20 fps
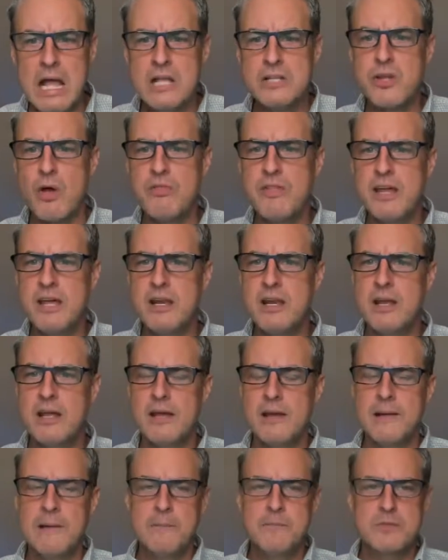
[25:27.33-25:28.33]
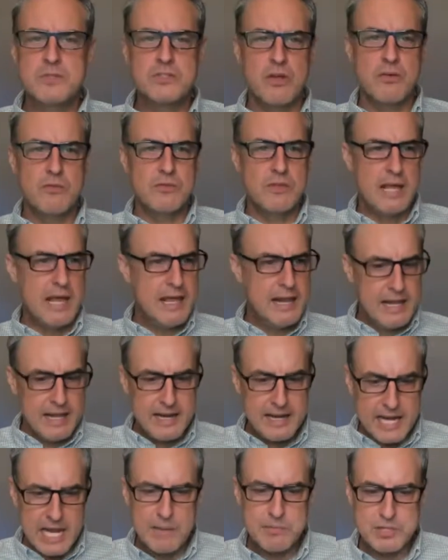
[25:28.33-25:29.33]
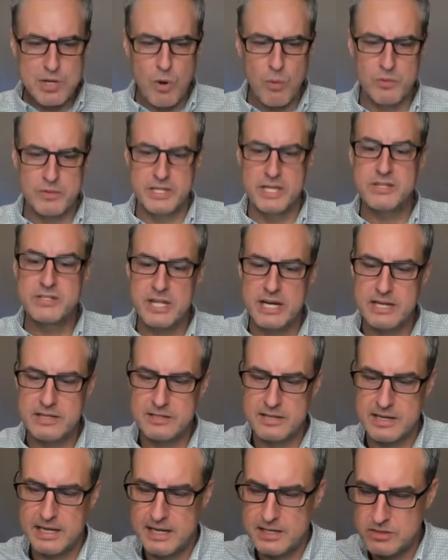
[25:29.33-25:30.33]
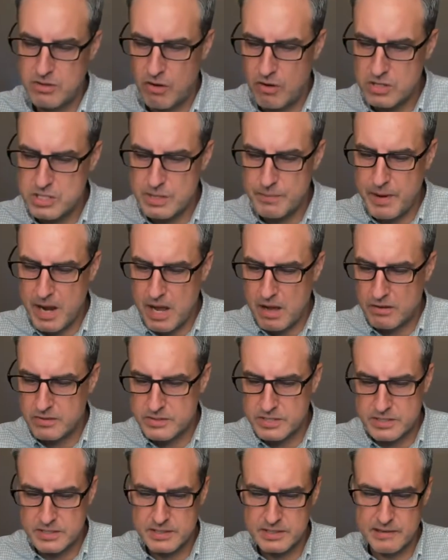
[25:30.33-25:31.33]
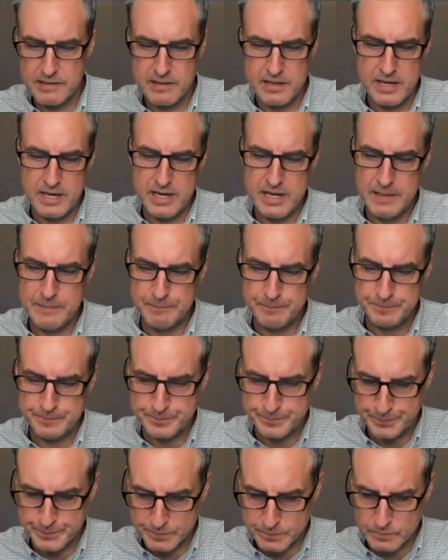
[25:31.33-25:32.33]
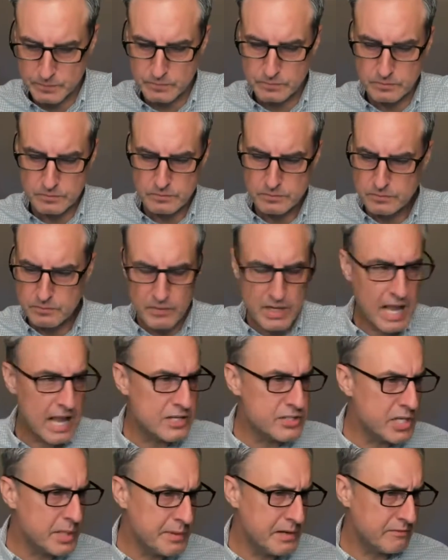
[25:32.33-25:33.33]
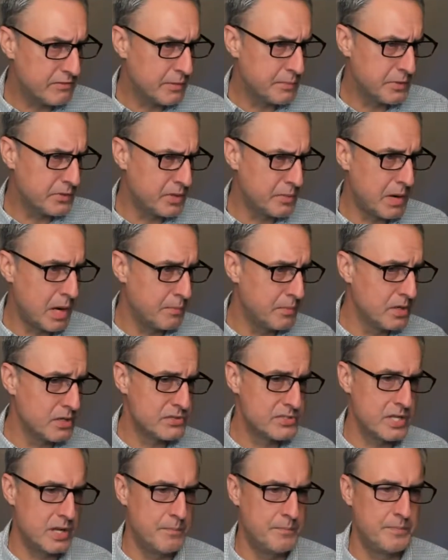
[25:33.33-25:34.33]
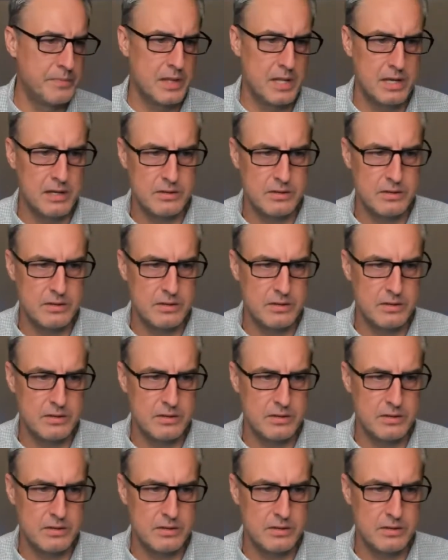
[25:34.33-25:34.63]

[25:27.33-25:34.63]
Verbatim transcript: So then so and it keeps going with this, and it and it talks about the I should have been flipping through my book some.